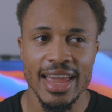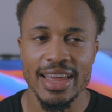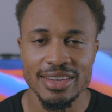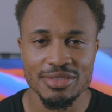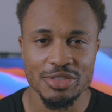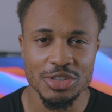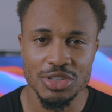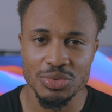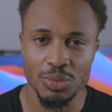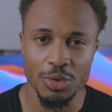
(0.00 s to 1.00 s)
And
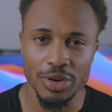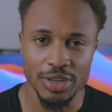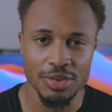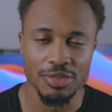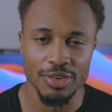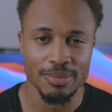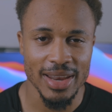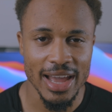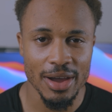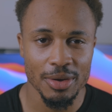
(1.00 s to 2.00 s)
just warning you from
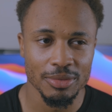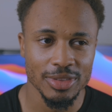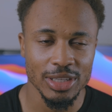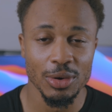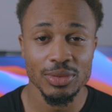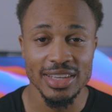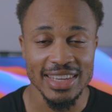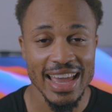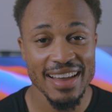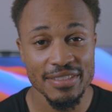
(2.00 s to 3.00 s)
now, the only
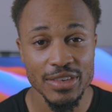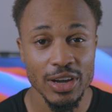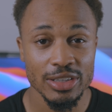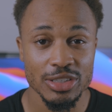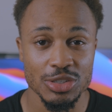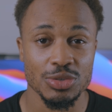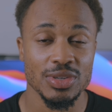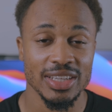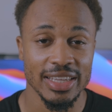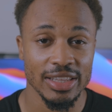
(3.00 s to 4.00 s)
caveat to
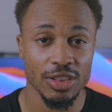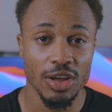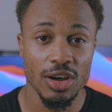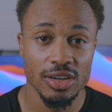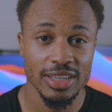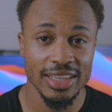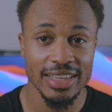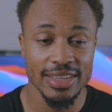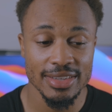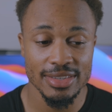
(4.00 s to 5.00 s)
shooting in log
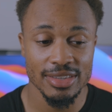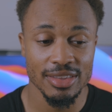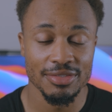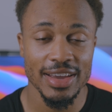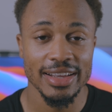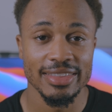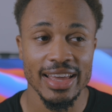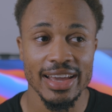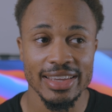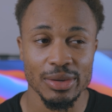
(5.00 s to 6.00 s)
is the fact
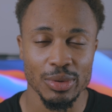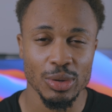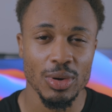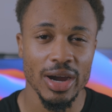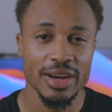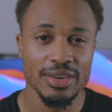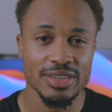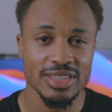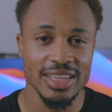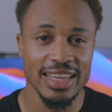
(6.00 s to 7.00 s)
that it
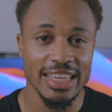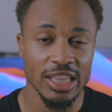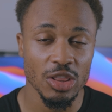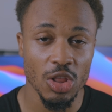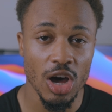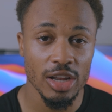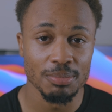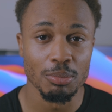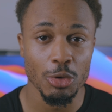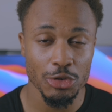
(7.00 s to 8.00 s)
requires a
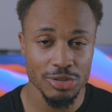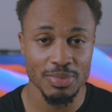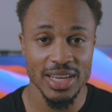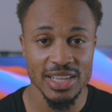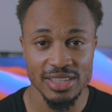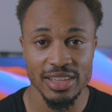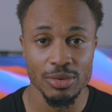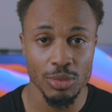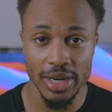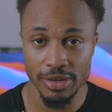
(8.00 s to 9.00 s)
lot more space
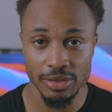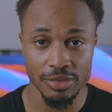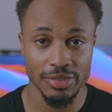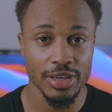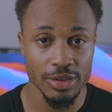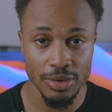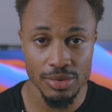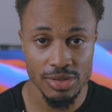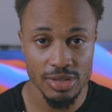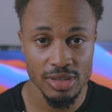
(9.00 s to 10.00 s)
than regular
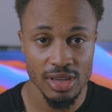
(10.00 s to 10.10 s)
videos.